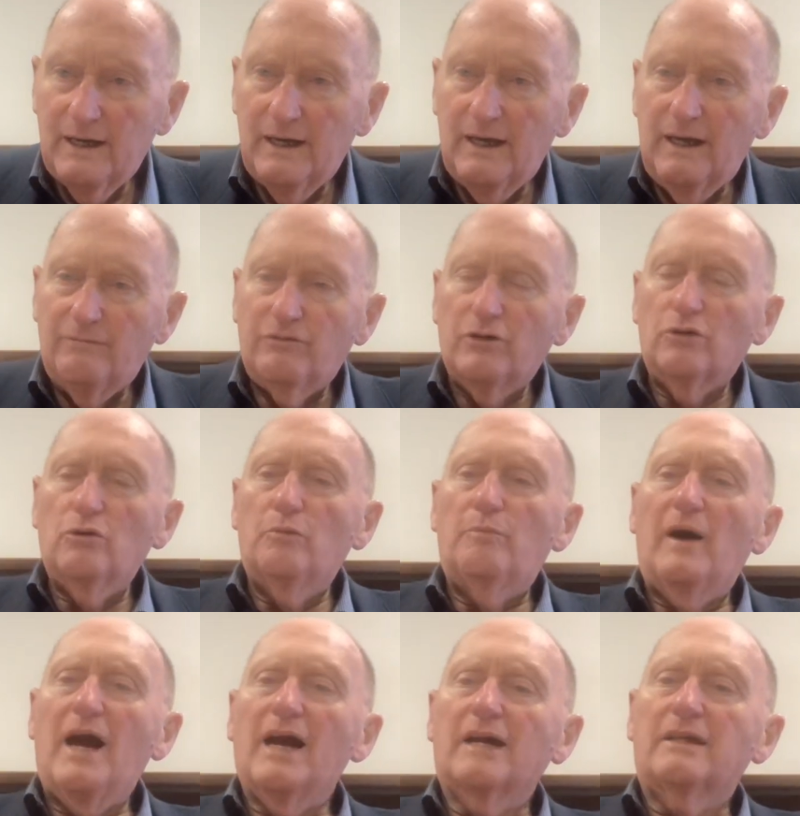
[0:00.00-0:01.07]
if you go
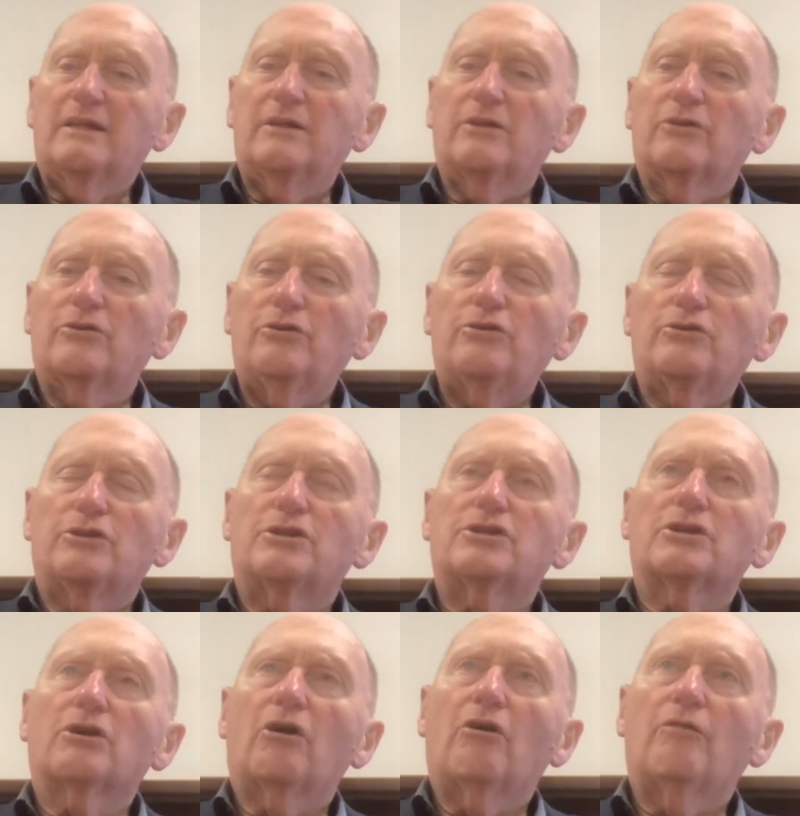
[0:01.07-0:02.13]
back to the
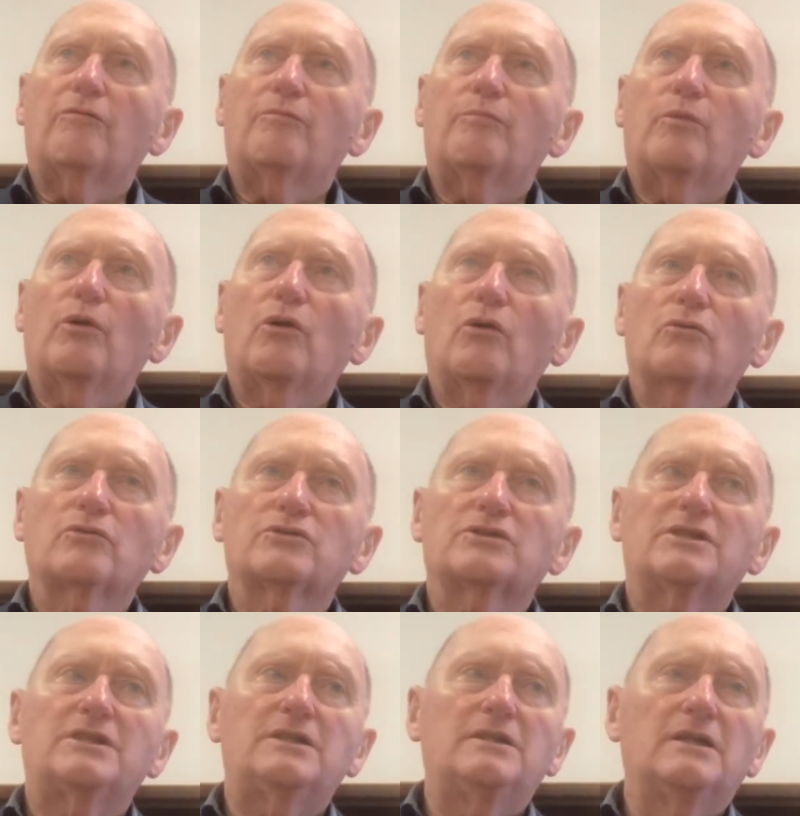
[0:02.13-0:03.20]
roots of Paul's
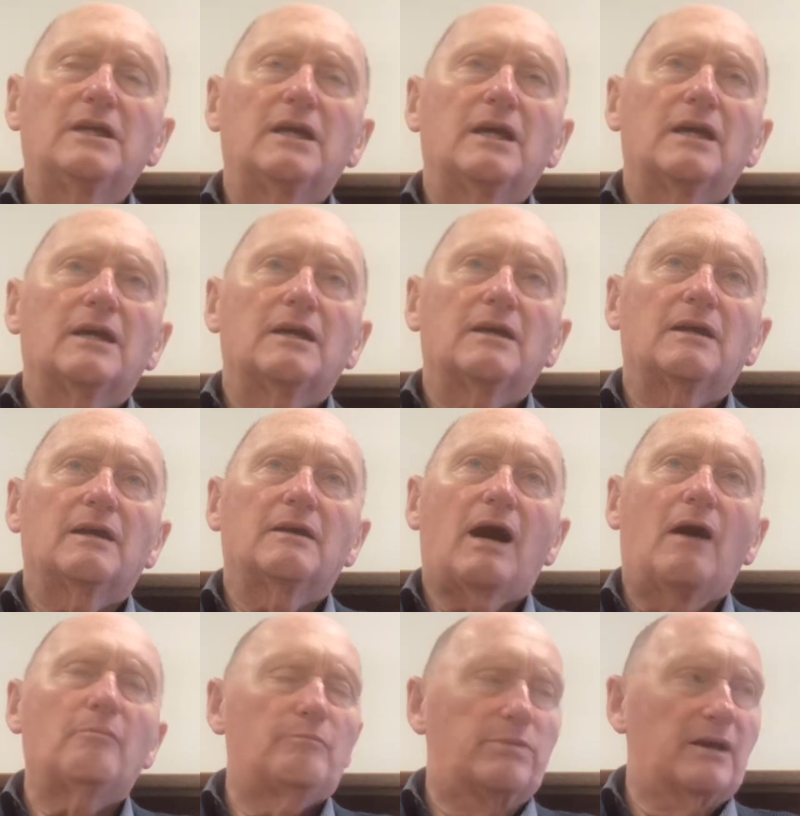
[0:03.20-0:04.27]

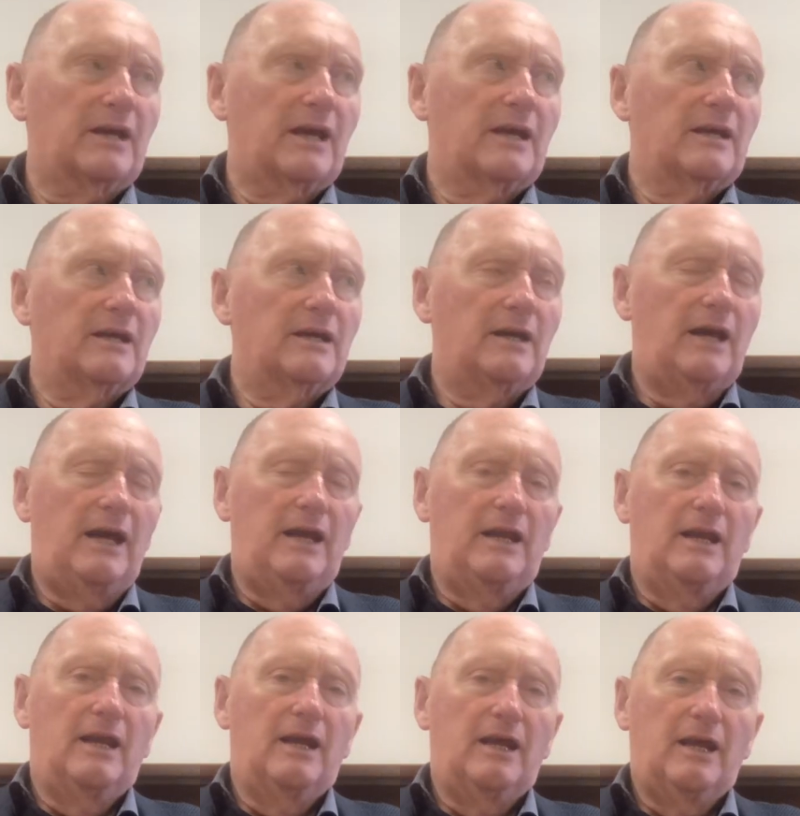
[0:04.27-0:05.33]
upbringing
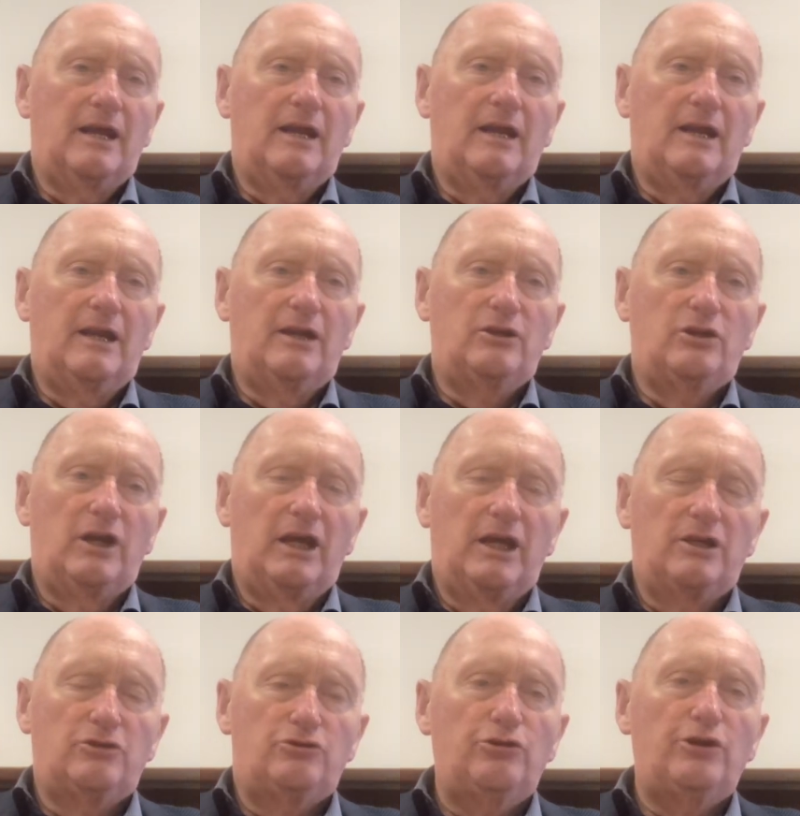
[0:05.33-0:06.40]
in
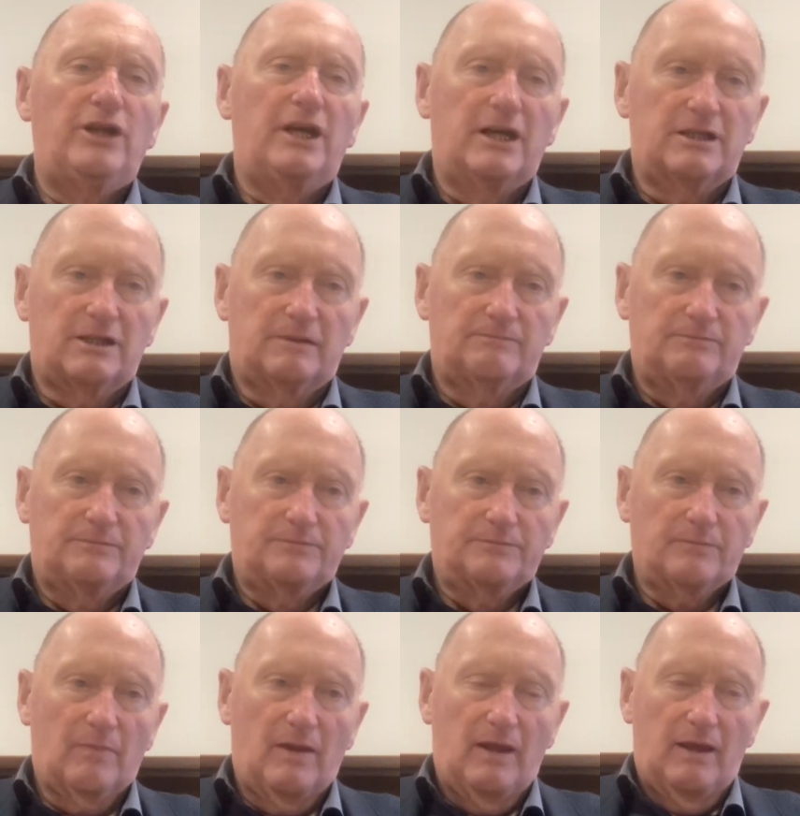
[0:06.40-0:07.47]
Judaism,
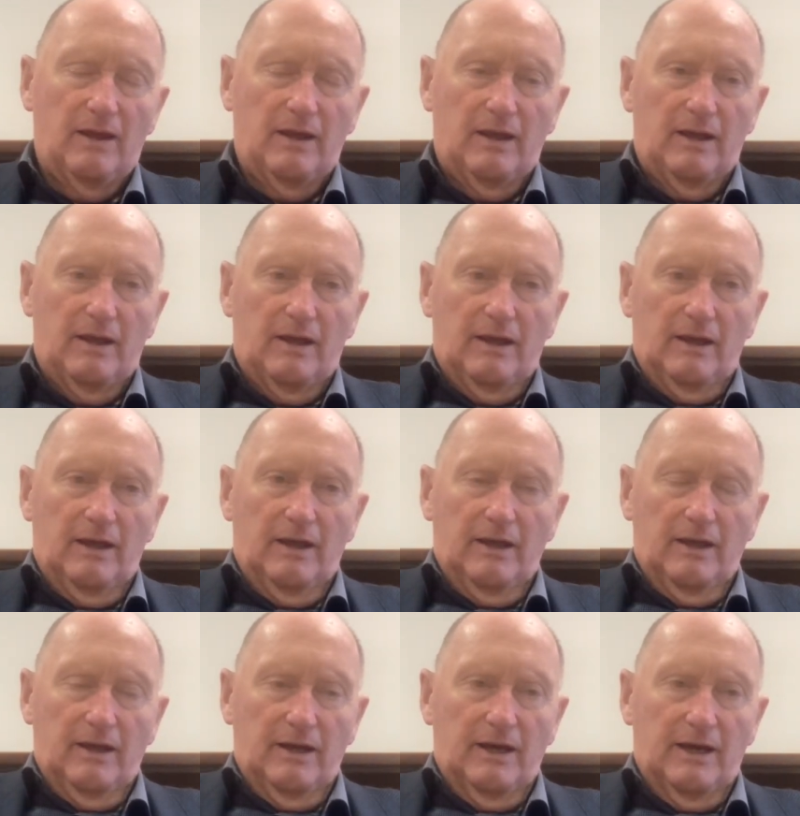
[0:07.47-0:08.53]

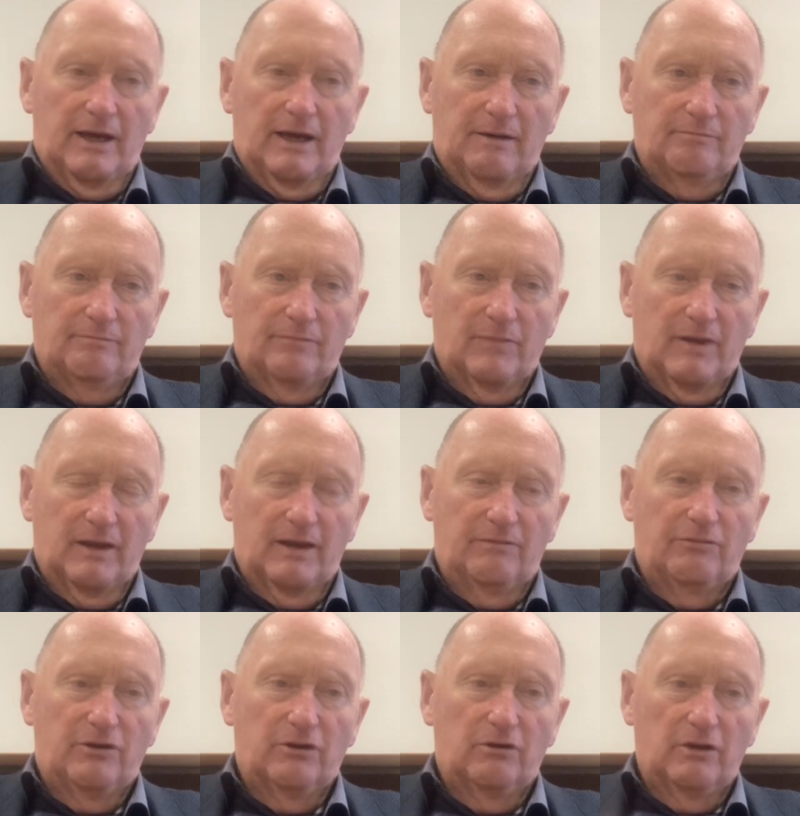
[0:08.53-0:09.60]
if
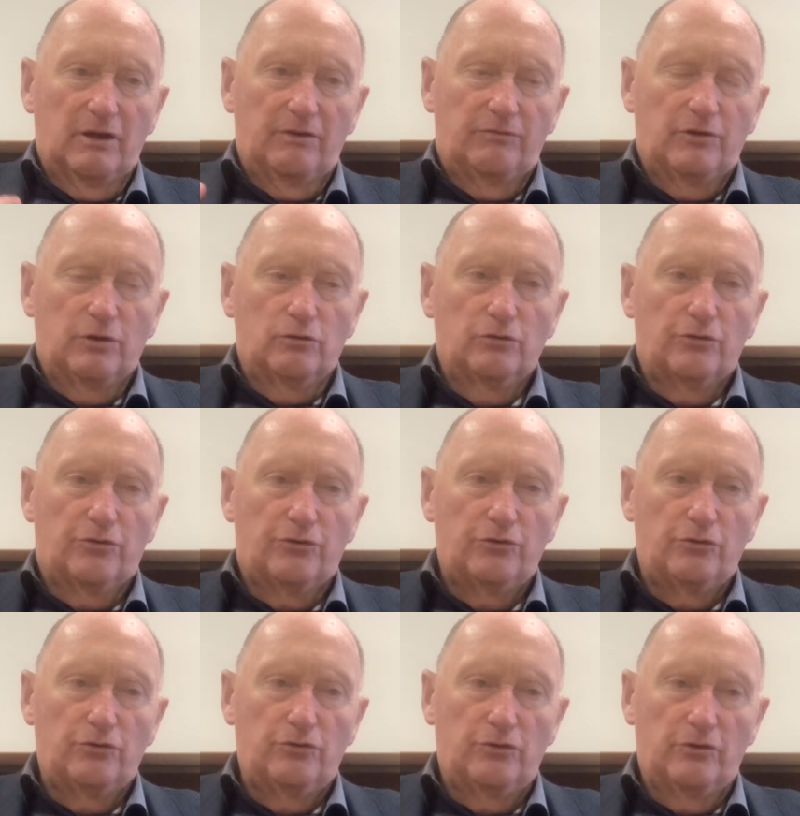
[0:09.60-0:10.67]
you go
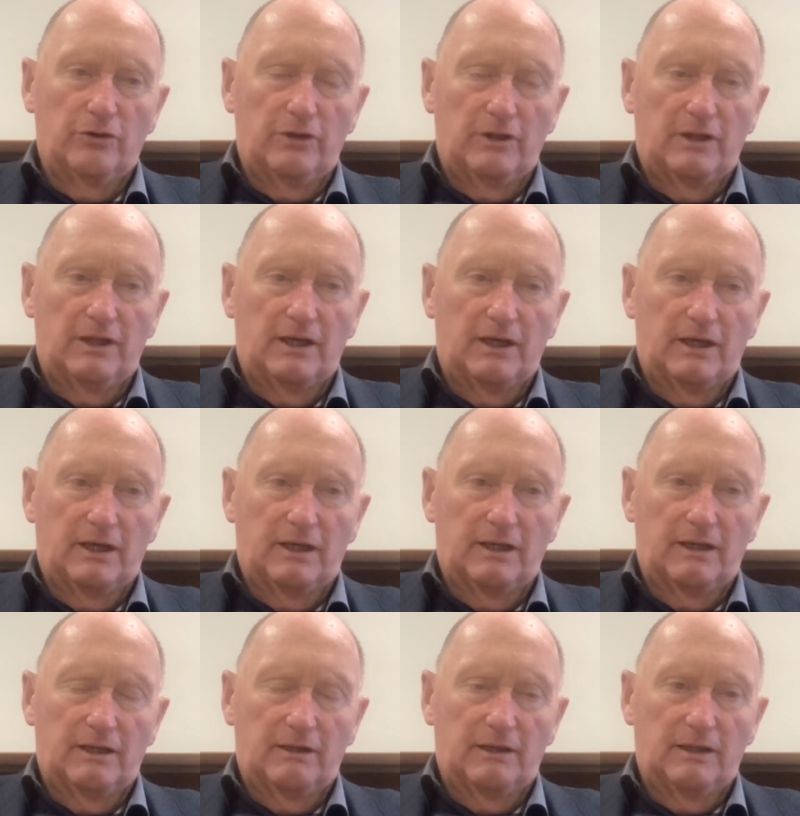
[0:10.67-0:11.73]
through
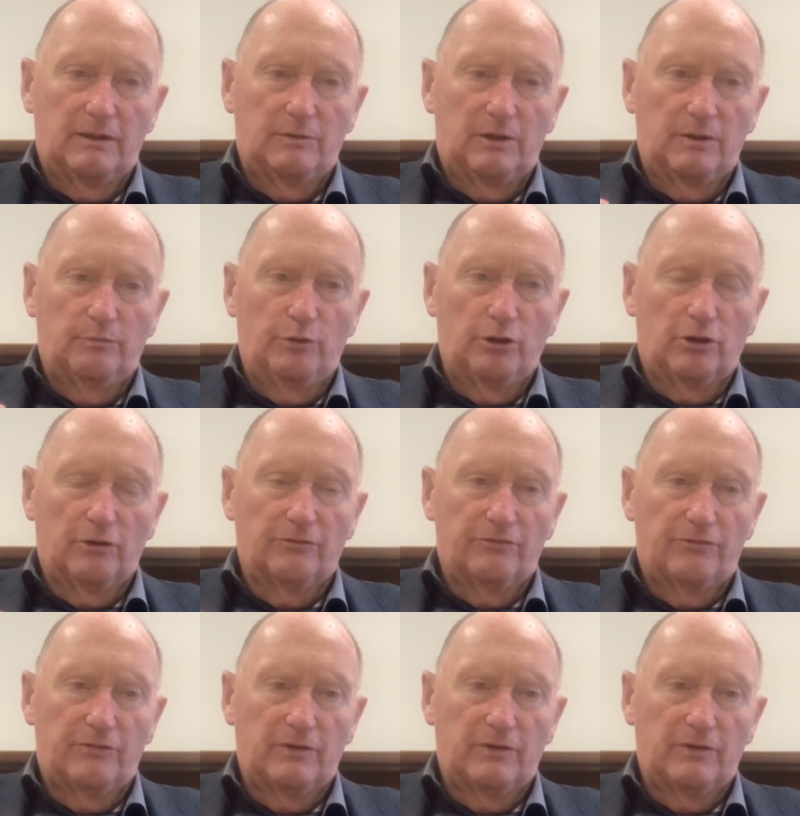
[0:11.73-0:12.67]
the book of